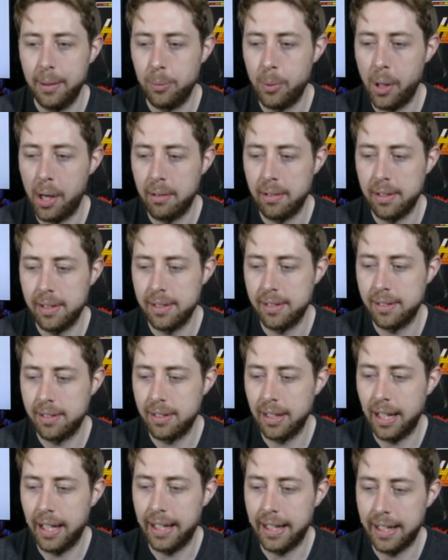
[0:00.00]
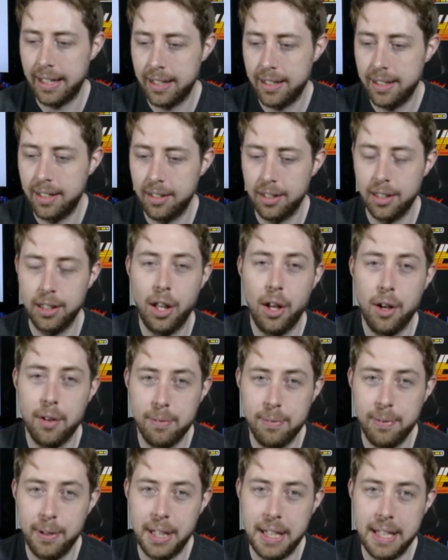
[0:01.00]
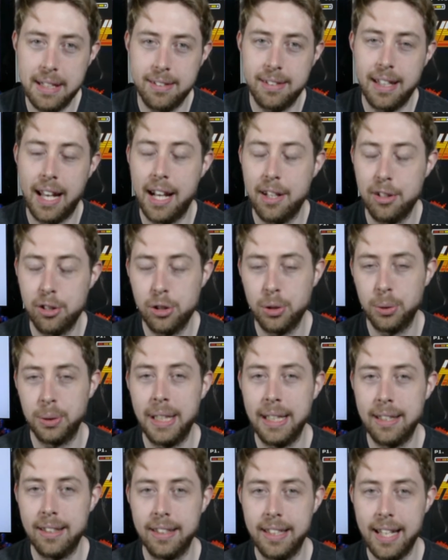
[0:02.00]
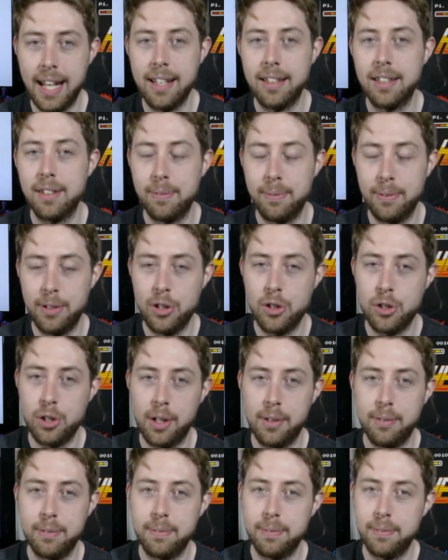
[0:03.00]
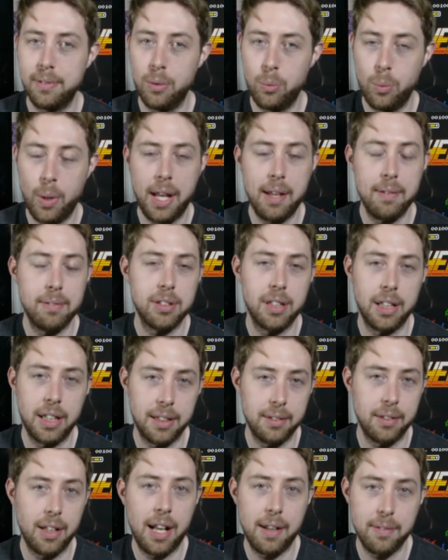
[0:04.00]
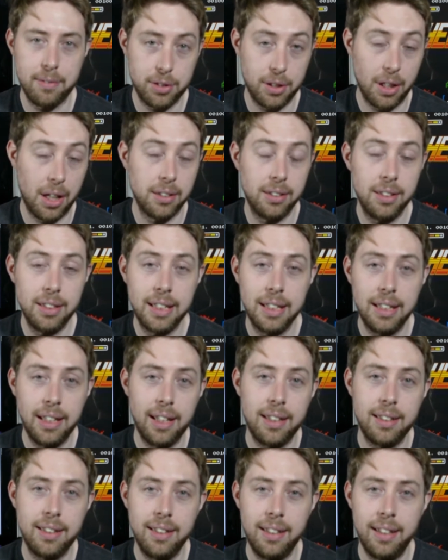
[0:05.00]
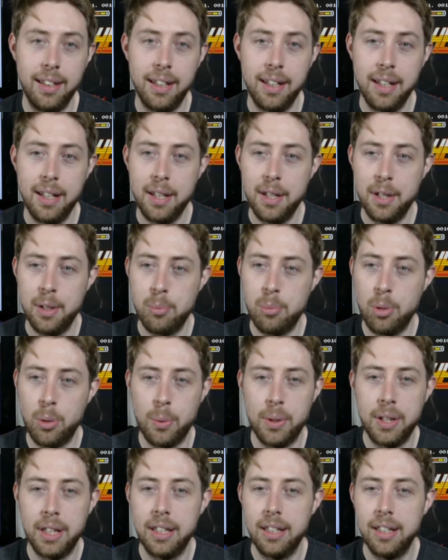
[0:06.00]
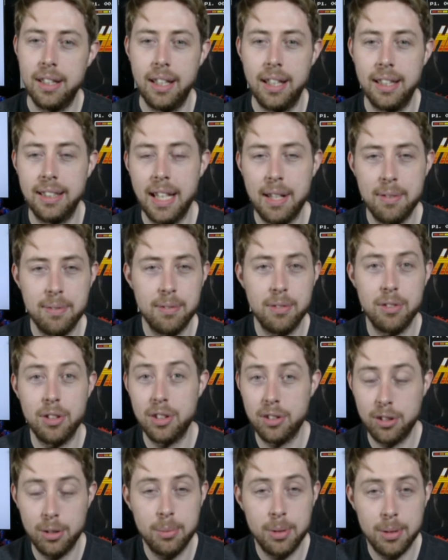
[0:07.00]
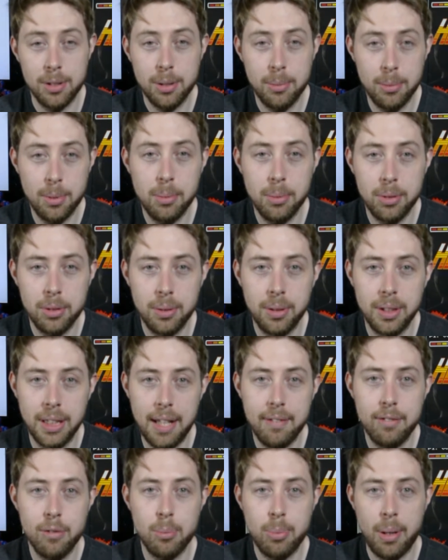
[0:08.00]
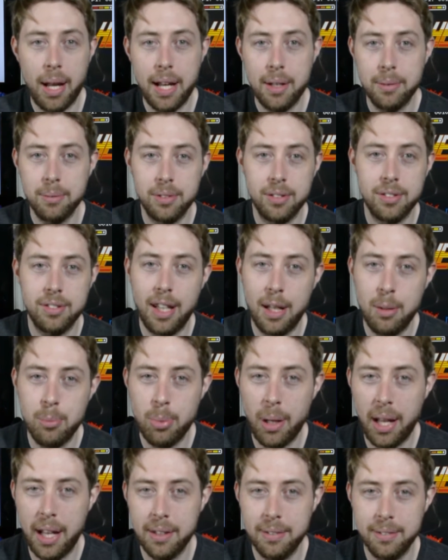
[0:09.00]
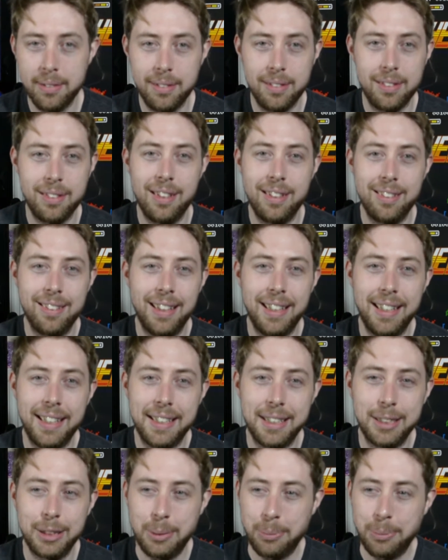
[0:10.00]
Whereas like, there's a lot of figures that I still need to get to finish off the waves that I've started collecting. But when they're 11, some of them are still £11, £10, and it's like,